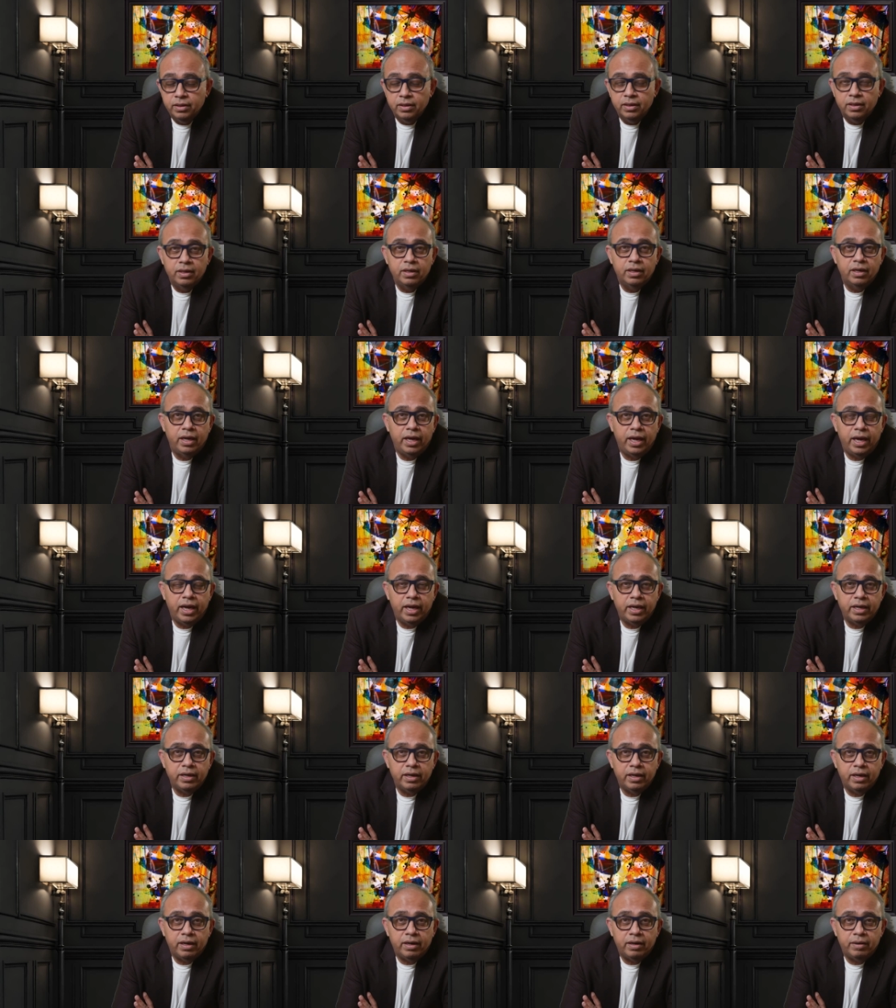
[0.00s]
and
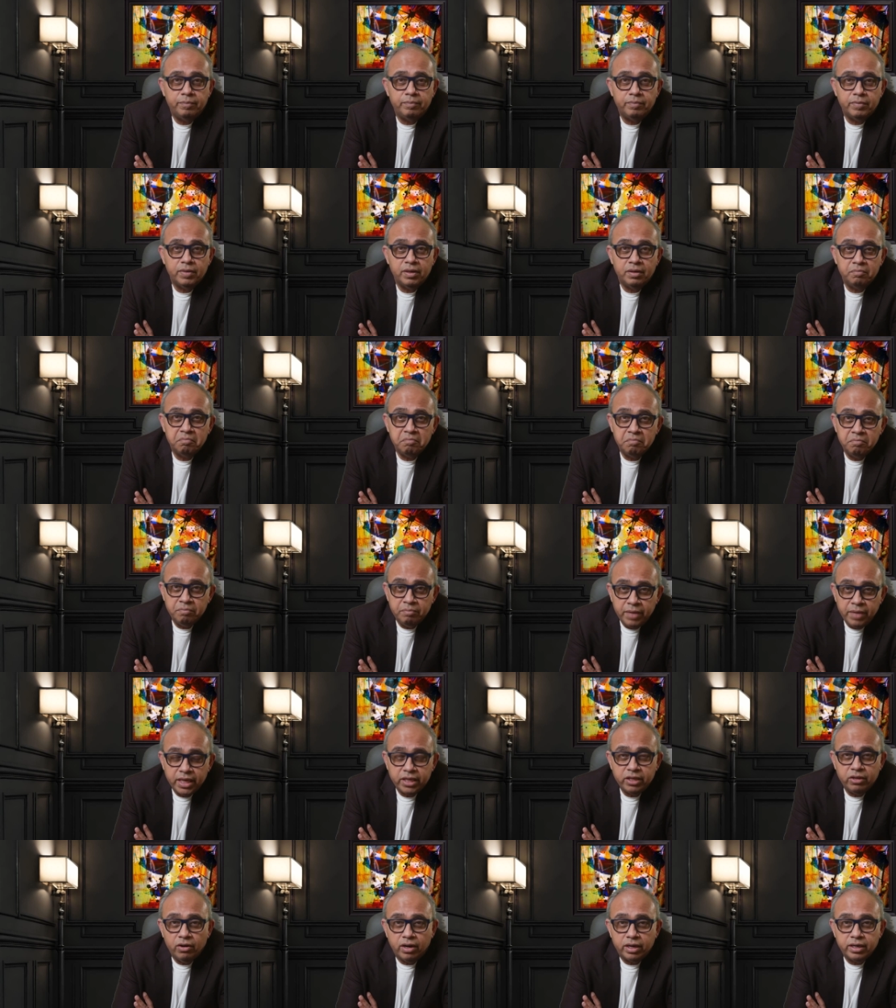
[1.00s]
um,
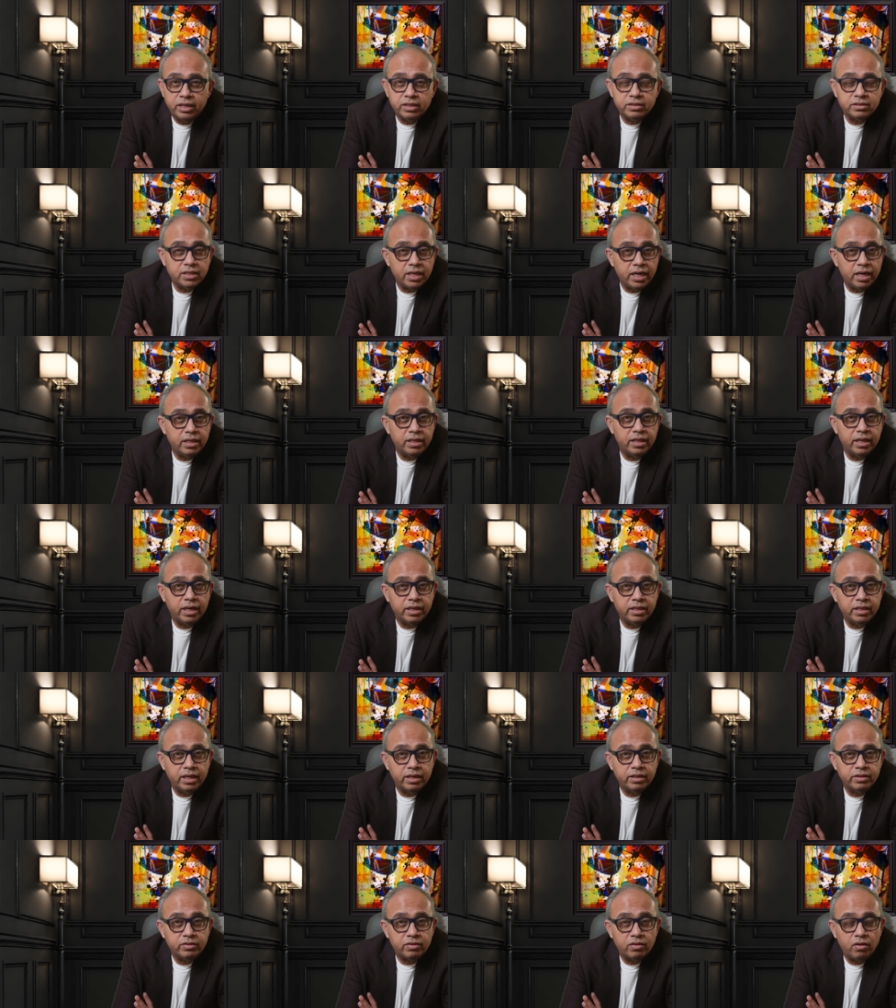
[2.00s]
make you understand that there
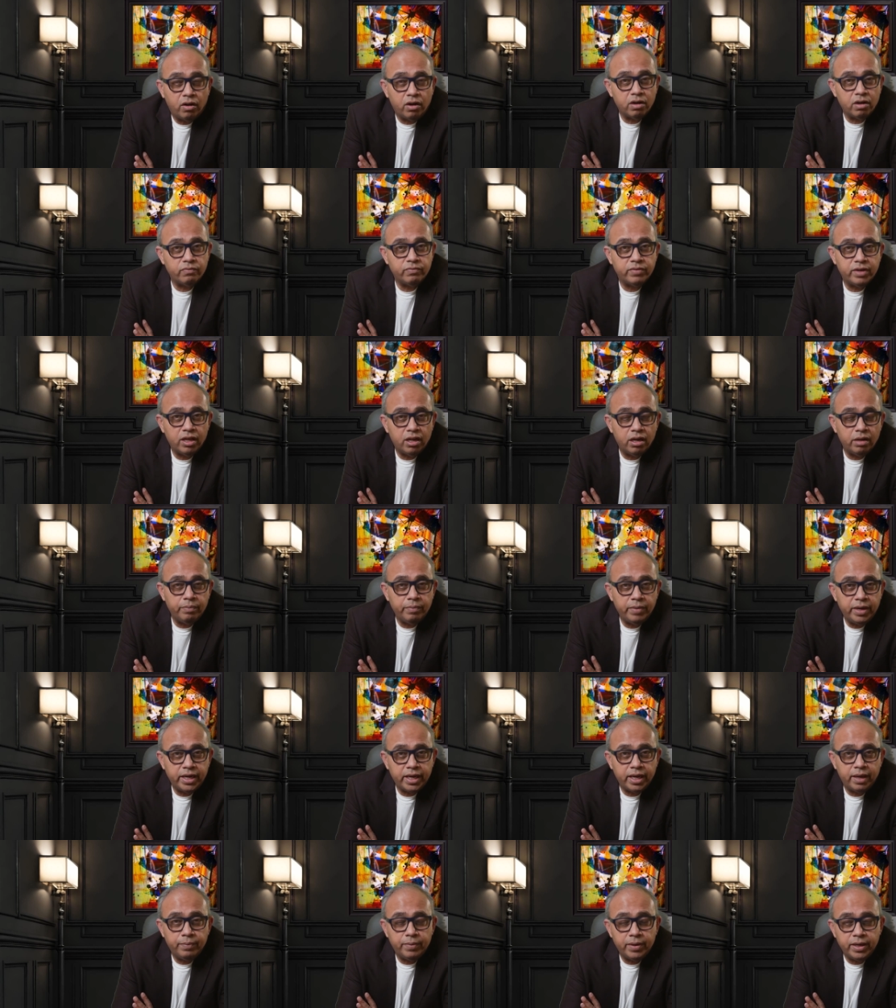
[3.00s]
is a lot of development
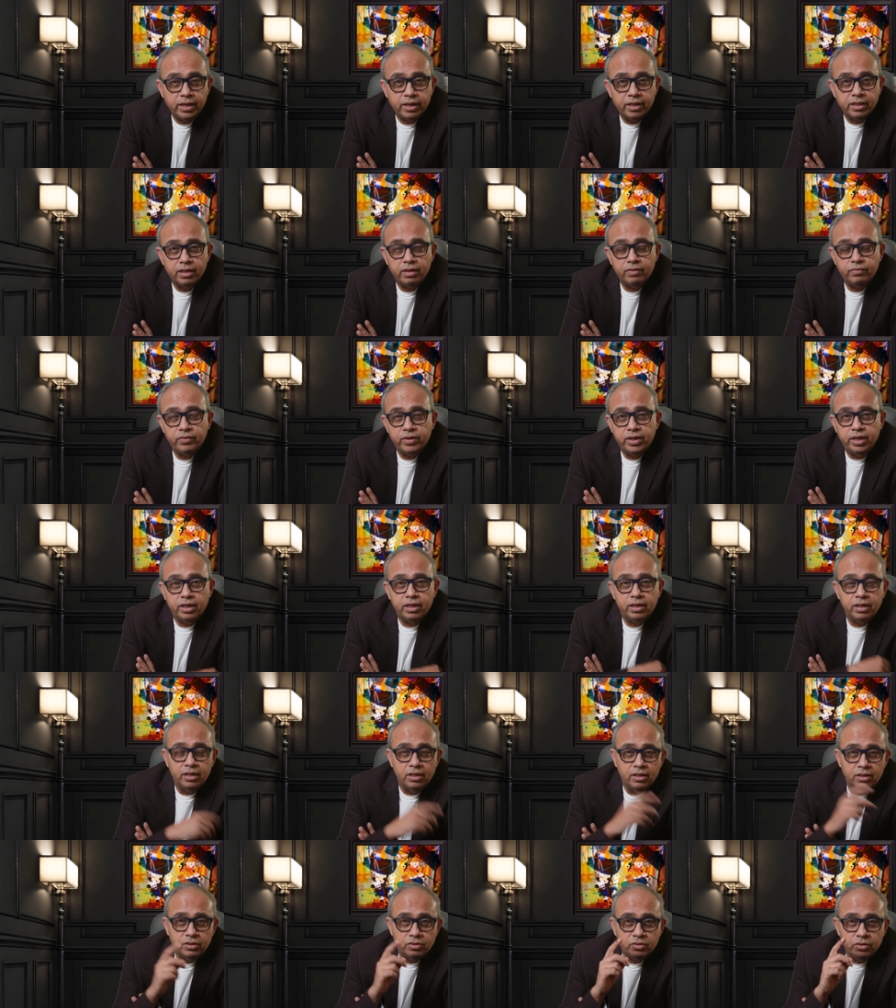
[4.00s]
happening in the field.
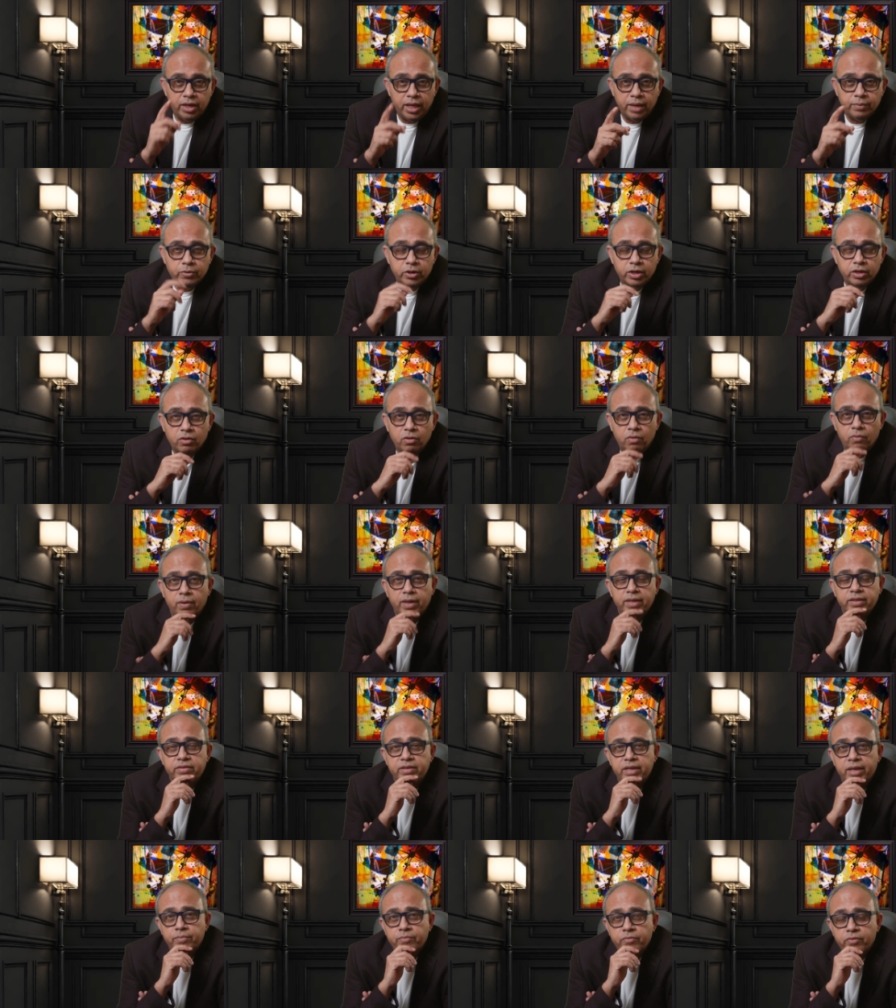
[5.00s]
Today, I'm going to go one
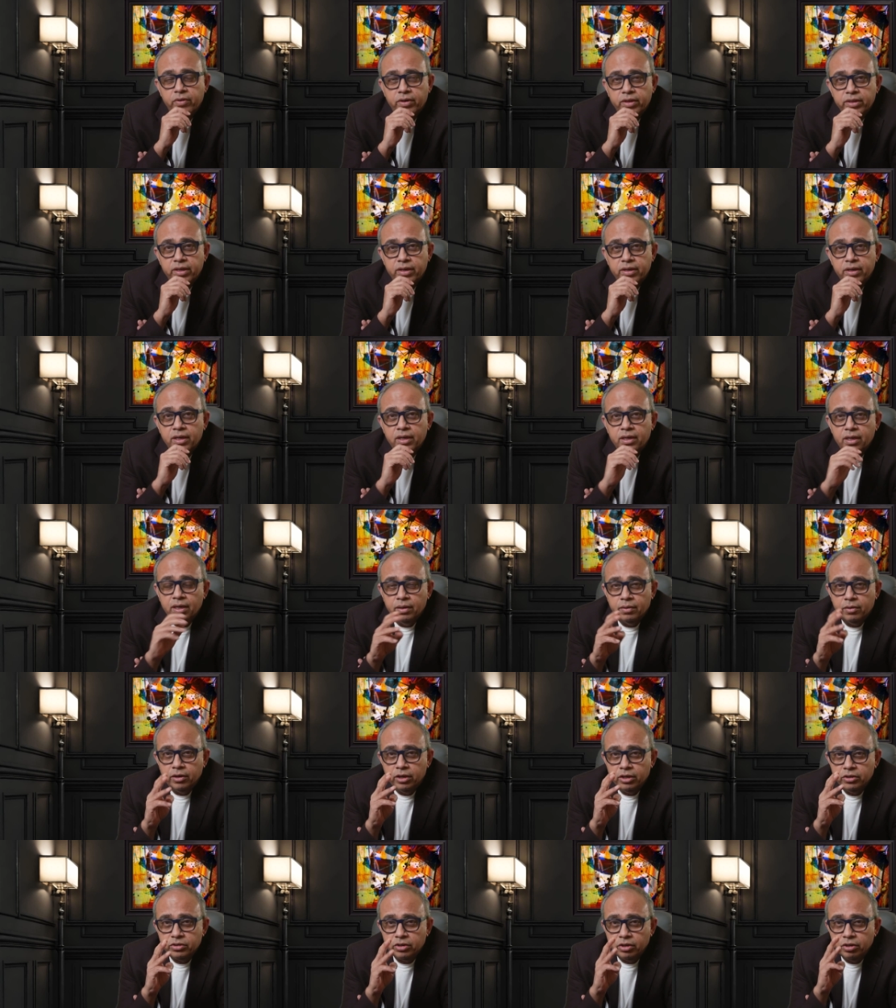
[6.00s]
step further. I'm going
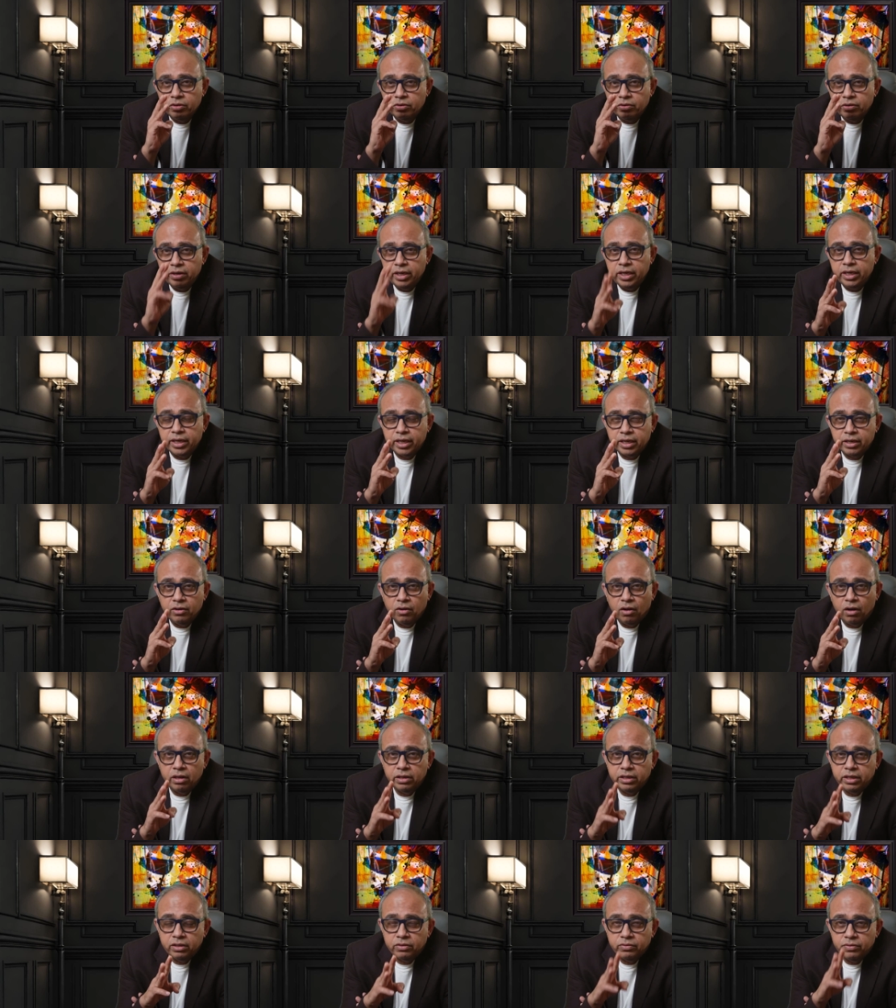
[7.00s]
to show you three
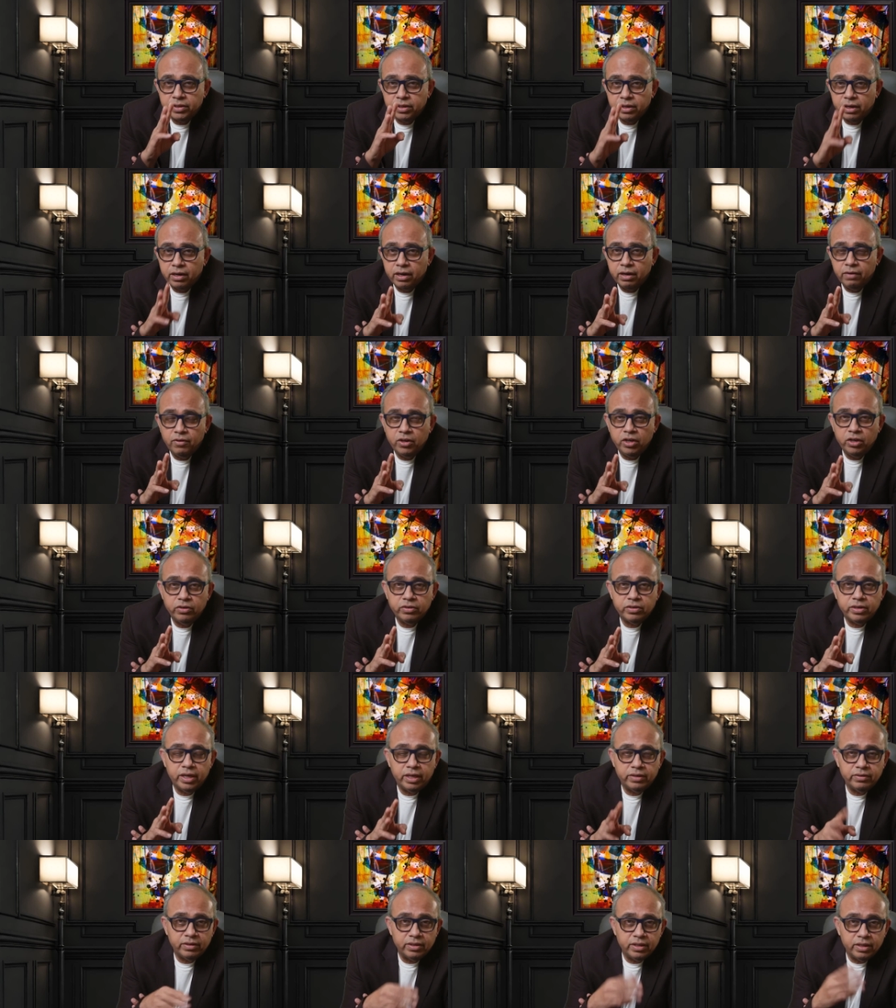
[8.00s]
technologies which are
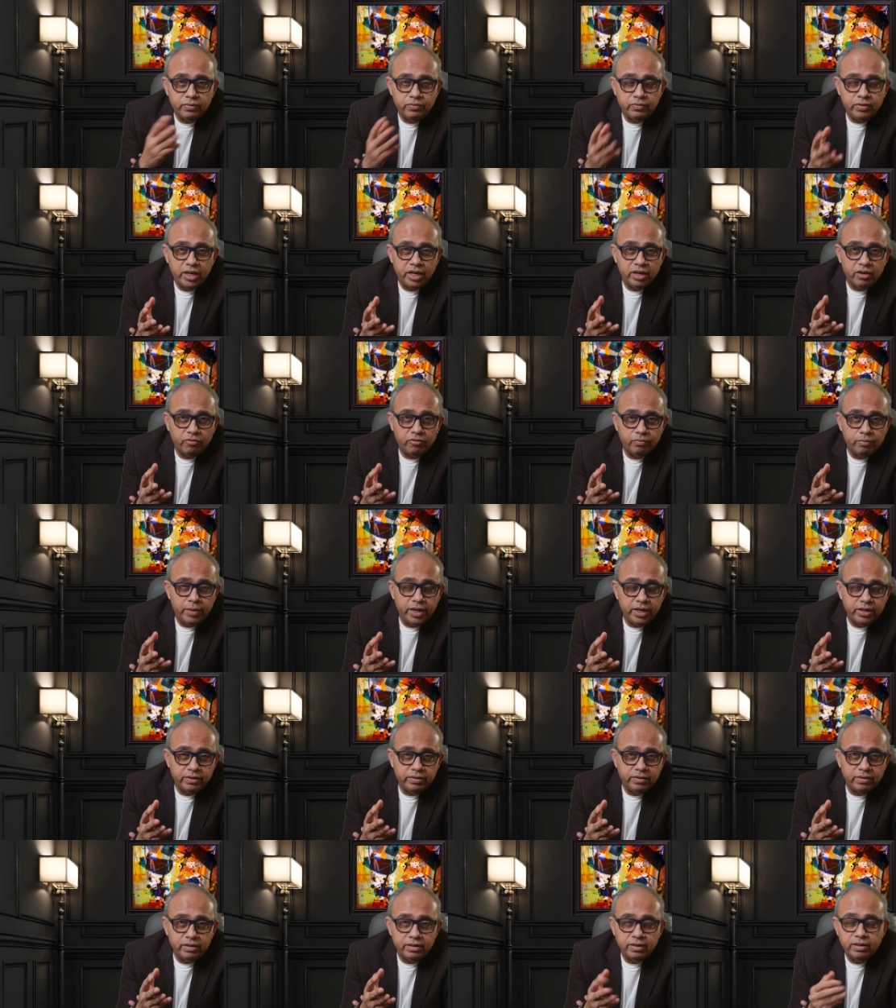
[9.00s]
revolutionizing the field of
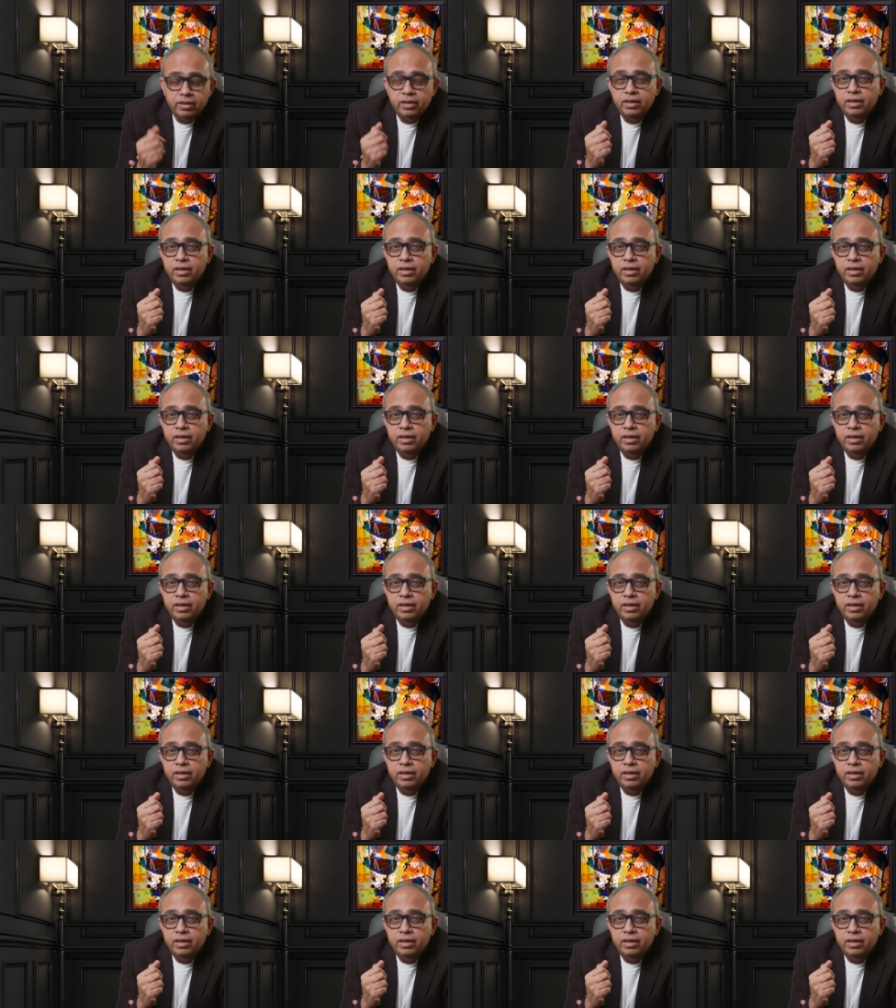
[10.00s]
medicine.